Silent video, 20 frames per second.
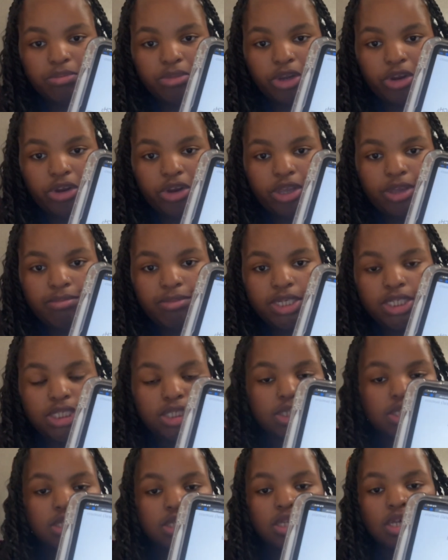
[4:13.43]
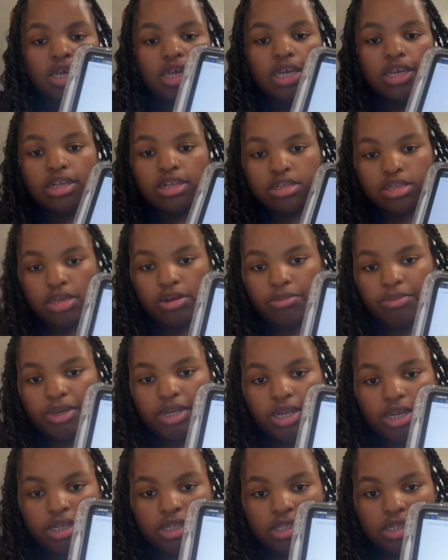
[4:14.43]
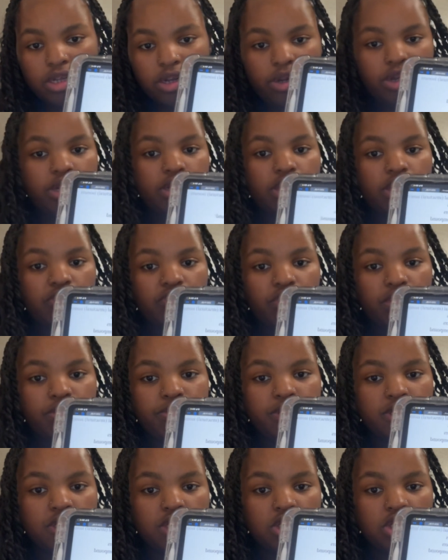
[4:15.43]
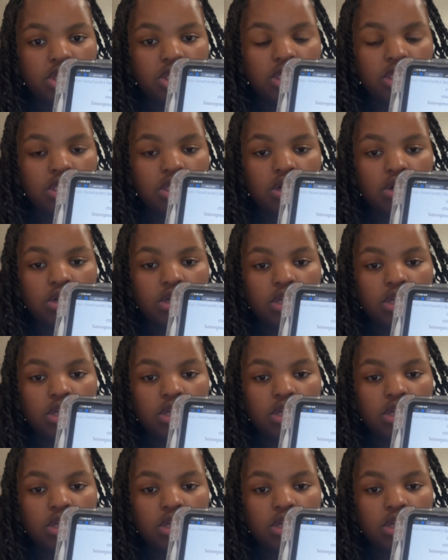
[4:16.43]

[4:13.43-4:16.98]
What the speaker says: So because they're in different positions on each one,